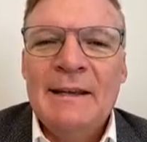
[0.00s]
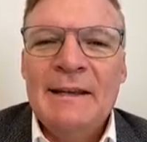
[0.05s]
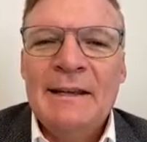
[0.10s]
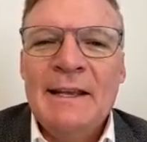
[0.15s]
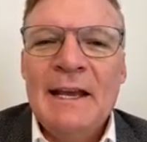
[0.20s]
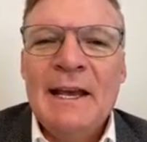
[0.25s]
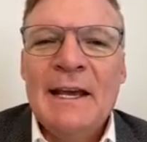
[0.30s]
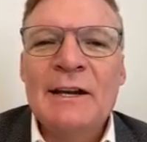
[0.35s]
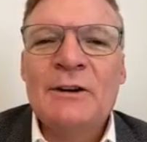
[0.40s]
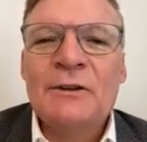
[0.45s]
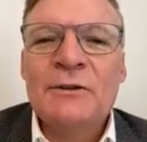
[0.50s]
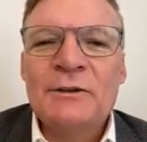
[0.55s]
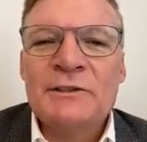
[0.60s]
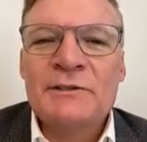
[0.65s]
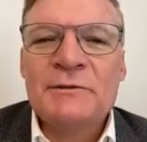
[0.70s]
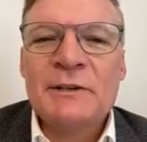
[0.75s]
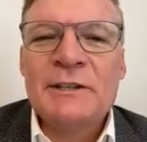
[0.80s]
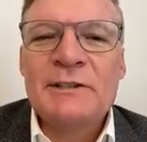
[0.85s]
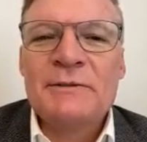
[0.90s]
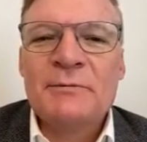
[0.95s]
Yeah, no,
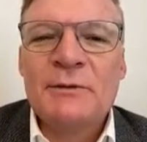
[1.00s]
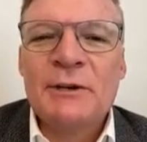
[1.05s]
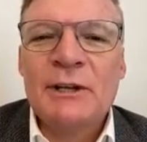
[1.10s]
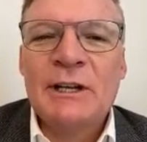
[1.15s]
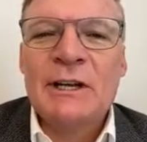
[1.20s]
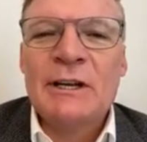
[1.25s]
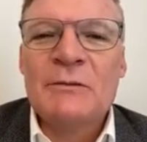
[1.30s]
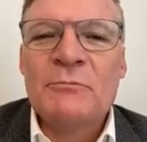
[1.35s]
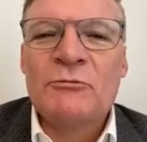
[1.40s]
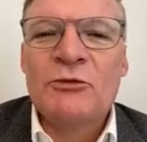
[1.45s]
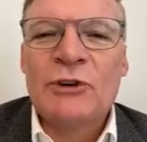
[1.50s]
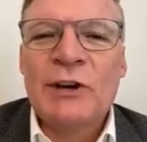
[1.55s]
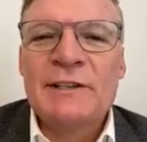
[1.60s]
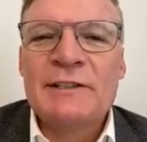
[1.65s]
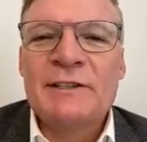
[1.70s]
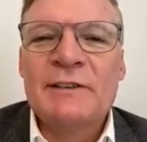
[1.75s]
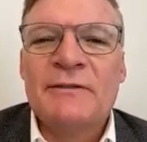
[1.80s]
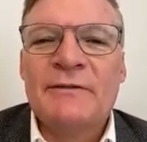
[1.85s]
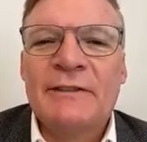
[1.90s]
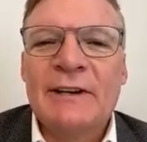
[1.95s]
it's really
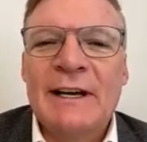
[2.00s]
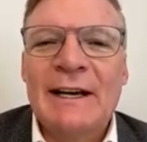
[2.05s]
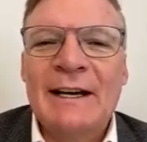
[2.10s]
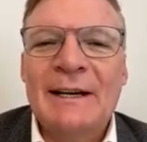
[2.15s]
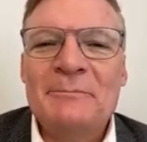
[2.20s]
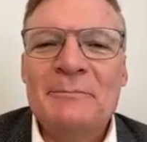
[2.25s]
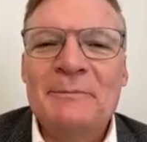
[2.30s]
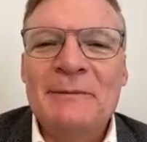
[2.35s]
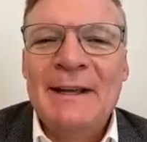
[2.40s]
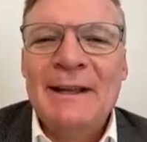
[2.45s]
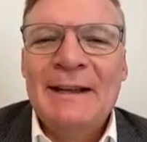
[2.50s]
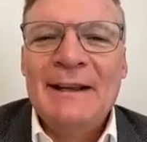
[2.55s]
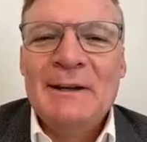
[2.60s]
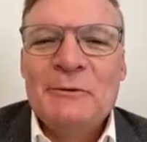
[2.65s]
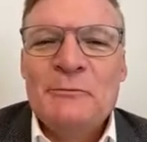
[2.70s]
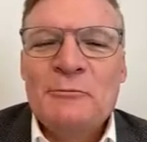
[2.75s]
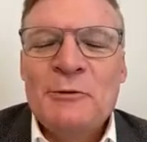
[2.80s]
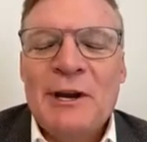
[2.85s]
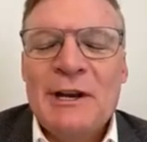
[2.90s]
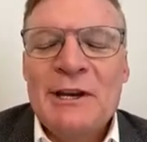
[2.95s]
impressive.
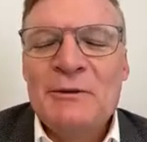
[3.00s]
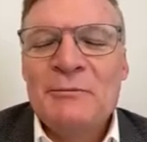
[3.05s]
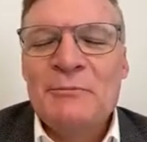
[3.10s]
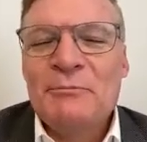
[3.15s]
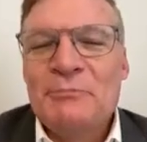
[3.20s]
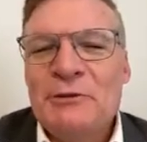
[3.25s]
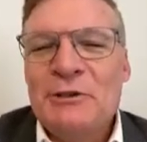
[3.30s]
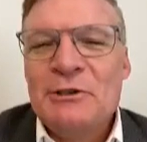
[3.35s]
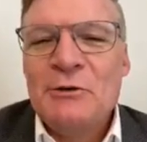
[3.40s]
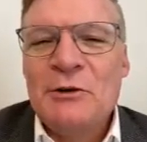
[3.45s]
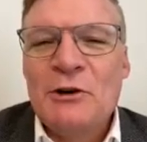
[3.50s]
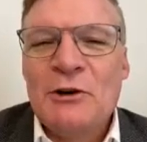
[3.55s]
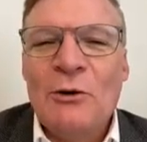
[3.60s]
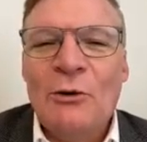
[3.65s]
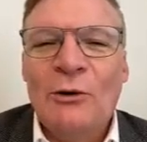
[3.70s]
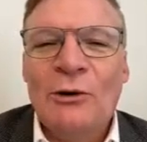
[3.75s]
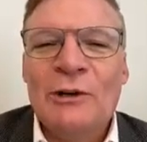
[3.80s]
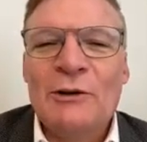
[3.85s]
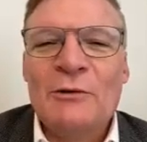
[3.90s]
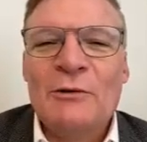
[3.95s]
When you do a
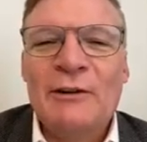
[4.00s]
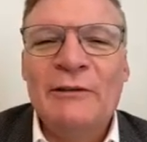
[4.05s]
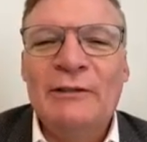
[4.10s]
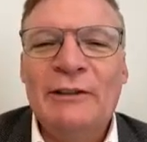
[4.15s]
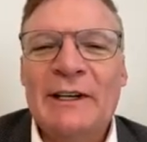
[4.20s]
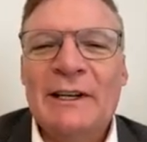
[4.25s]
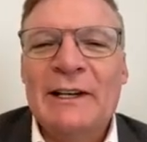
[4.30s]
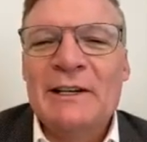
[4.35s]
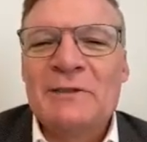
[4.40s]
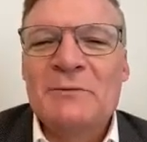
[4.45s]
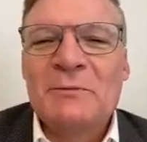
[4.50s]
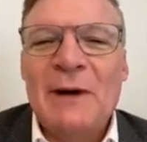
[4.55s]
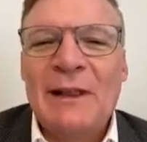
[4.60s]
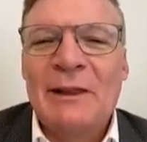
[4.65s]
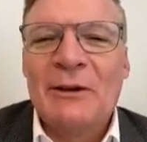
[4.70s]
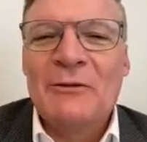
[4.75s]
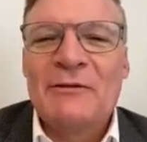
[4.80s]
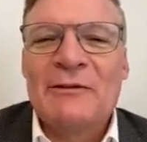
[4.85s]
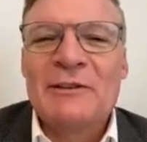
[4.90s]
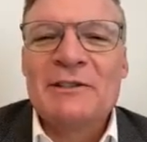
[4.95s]
gold equivalent, it's
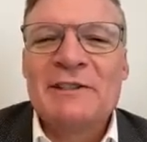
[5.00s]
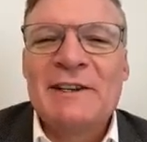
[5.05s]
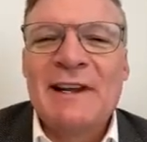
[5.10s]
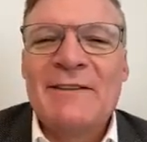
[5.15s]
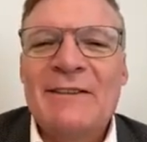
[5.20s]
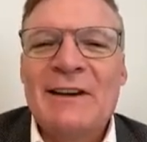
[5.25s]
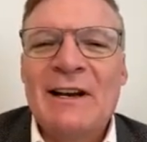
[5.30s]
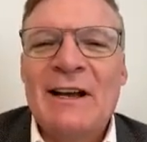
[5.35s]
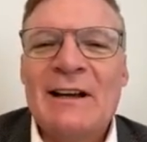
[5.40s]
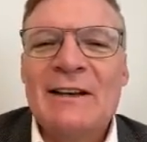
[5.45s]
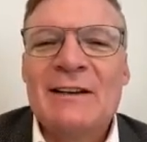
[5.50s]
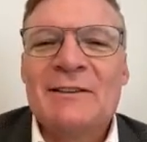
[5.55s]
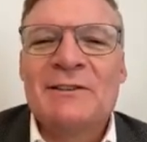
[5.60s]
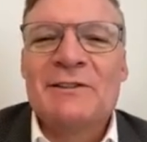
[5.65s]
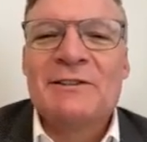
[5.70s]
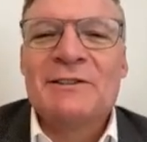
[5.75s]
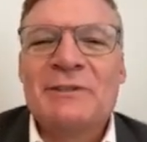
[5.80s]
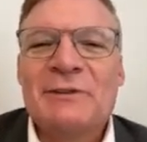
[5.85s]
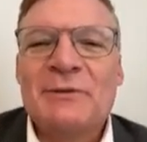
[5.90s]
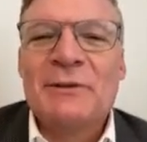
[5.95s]
well over
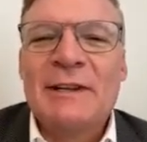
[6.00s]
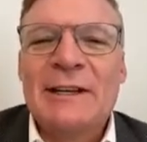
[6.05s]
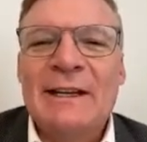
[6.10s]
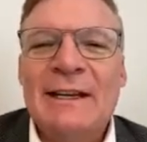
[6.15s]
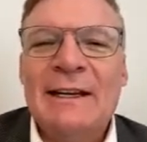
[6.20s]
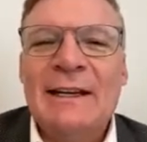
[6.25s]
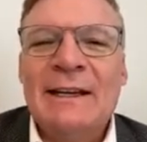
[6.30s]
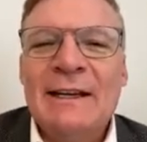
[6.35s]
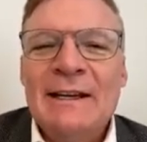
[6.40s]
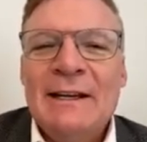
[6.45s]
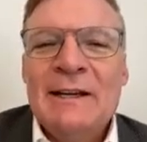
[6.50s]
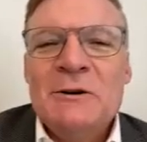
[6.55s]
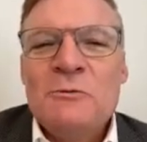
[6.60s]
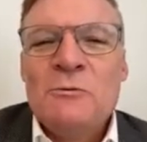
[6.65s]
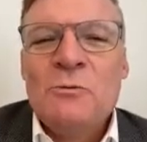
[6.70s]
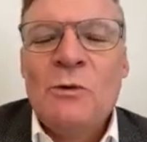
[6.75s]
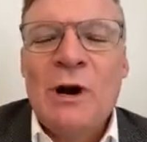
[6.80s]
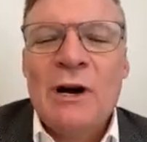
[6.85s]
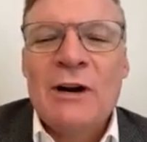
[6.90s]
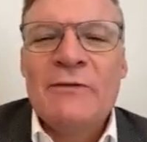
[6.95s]
700. So the
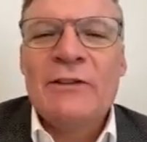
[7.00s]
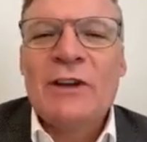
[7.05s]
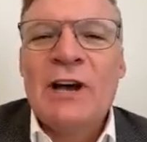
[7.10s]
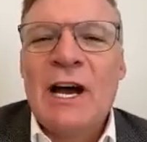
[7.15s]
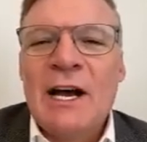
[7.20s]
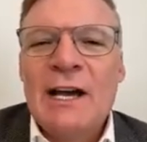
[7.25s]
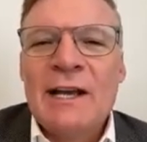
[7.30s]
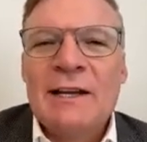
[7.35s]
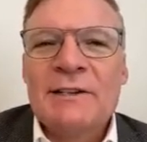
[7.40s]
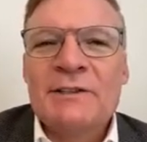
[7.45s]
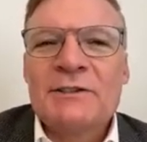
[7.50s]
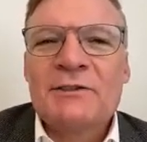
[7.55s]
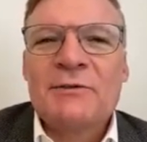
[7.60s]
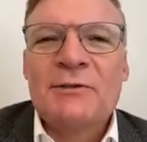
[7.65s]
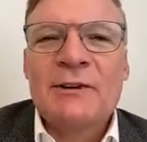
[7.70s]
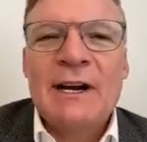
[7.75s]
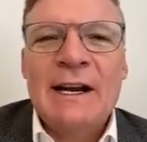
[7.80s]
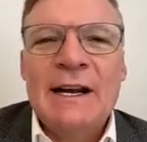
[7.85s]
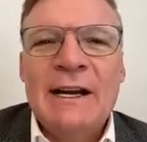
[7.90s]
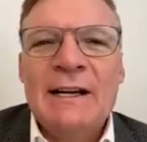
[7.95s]
one of the highest
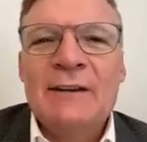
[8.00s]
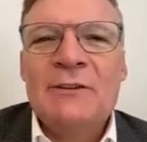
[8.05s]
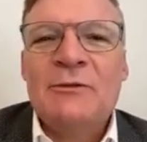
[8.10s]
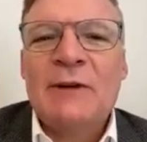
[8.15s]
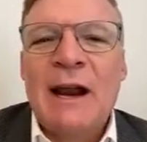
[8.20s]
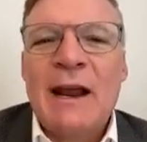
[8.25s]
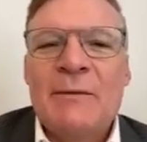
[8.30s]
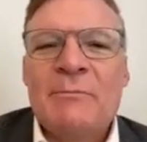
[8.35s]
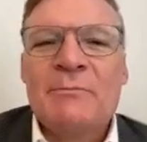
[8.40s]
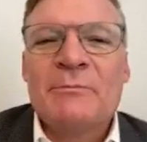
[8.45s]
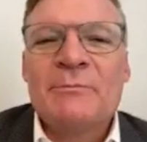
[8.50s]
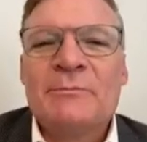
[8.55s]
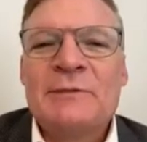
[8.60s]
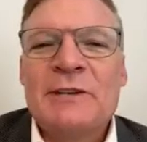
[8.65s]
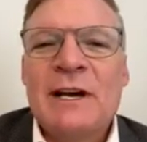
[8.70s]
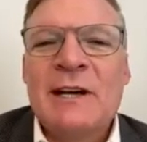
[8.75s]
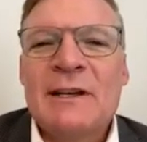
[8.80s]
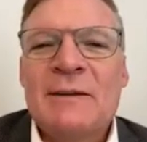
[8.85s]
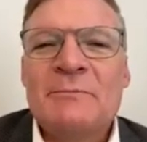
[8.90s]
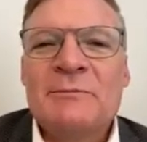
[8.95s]
grade gram
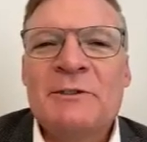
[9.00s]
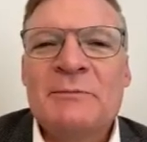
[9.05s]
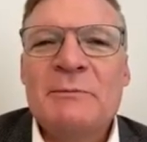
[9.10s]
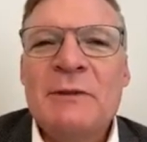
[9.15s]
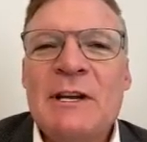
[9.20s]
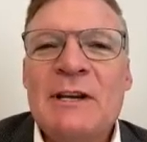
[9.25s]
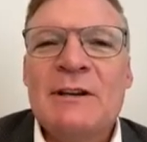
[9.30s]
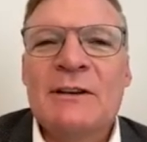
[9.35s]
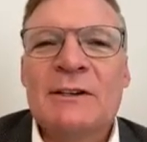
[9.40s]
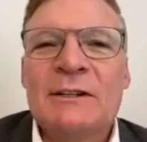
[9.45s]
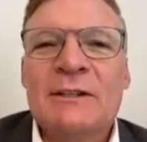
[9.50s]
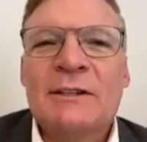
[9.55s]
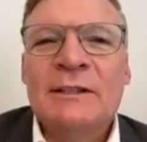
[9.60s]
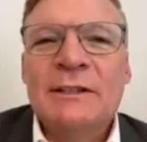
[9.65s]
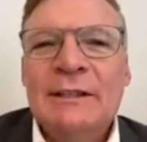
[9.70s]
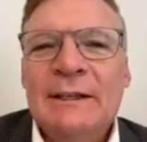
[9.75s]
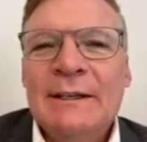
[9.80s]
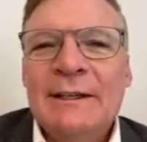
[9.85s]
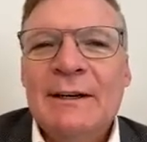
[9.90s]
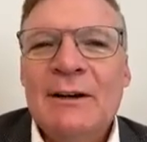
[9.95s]
times meter
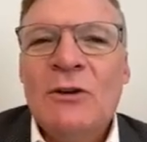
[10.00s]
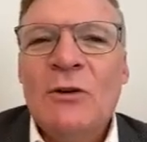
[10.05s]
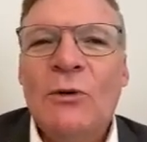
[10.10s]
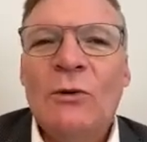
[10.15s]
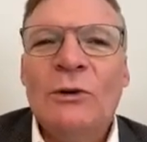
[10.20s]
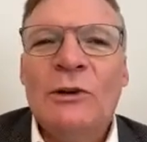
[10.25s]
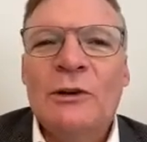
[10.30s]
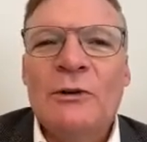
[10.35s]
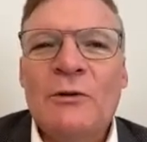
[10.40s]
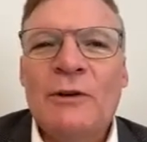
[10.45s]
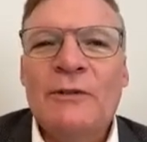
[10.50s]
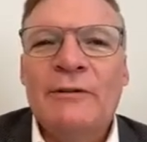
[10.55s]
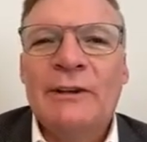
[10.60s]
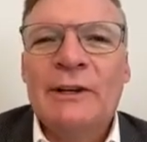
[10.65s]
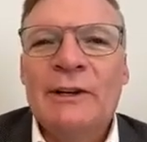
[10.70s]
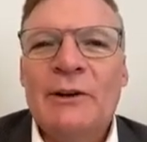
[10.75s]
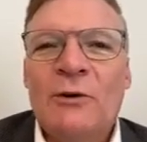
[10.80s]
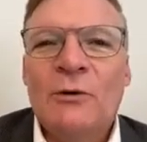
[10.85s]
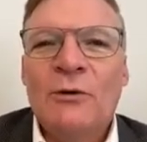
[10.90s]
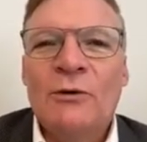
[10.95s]
gold
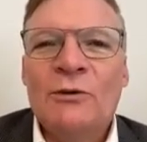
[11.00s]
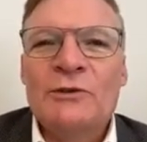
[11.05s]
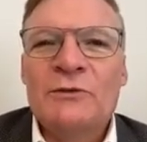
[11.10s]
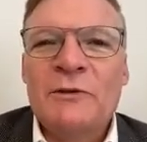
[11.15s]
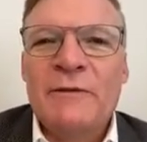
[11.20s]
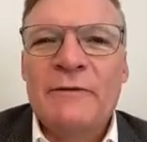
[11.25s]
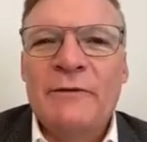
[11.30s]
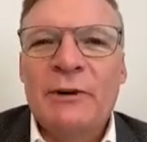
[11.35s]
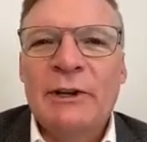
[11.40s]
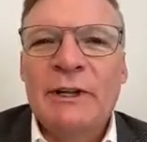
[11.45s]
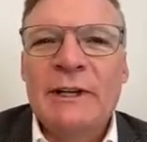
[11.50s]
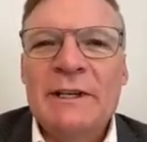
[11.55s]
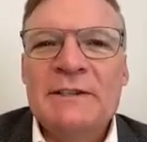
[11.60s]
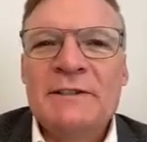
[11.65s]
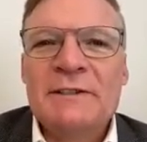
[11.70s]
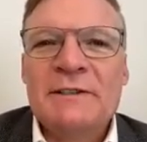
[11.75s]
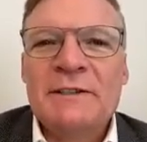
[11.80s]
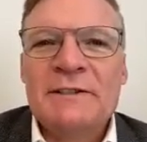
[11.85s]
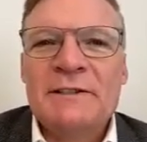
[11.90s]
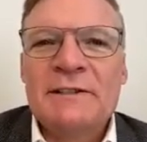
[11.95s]
equivalent holes we've
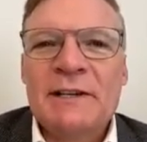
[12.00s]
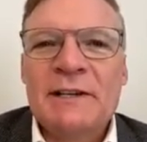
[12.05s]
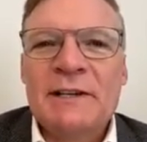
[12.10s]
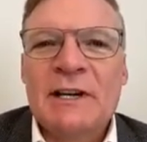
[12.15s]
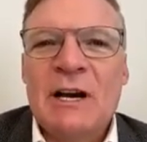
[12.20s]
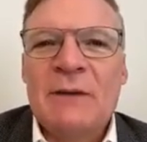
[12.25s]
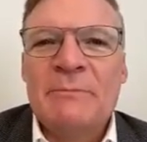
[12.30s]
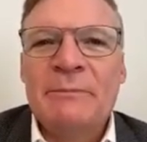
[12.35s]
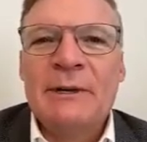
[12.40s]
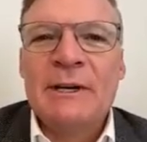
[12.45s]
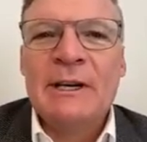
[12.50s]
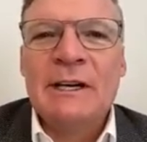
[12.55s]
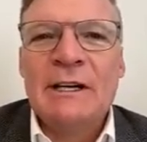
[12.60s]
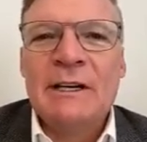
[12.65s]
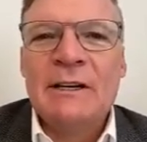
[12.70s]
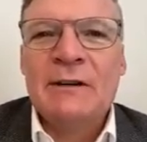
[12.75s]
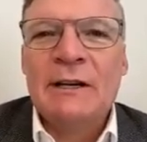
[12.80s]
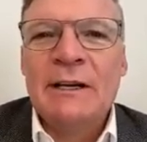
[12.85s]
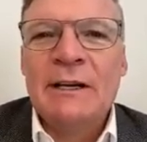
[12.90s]
released as a company.